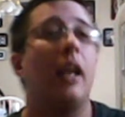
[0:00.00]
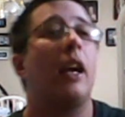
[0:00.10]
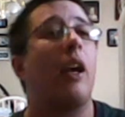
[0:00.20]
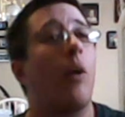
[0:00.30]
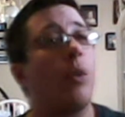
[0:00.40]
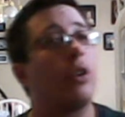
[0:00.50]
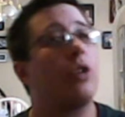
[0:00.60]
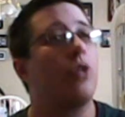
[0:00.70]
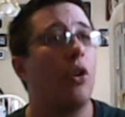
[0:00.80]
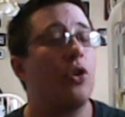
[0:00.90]
and want to
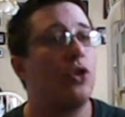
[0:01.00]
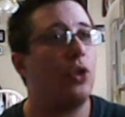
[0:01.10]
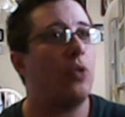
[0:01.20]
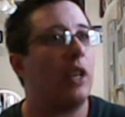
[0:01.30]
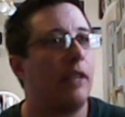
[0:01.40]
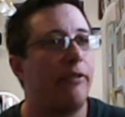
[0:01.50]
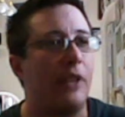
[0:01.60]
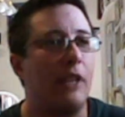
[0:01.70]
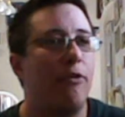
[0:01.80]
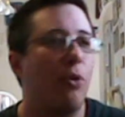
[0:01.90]
charge you a fee
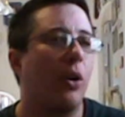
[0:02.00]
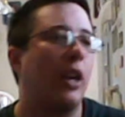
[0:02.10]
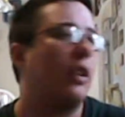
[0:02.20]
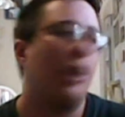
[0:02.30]
for it,